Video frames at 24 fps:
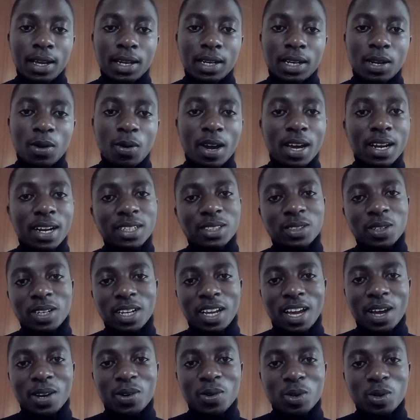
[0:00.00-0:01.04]
the organization
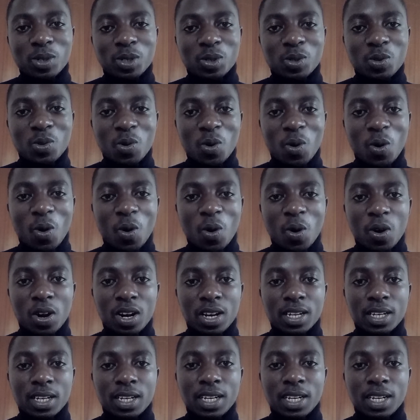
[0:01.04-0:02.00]
cannot do all.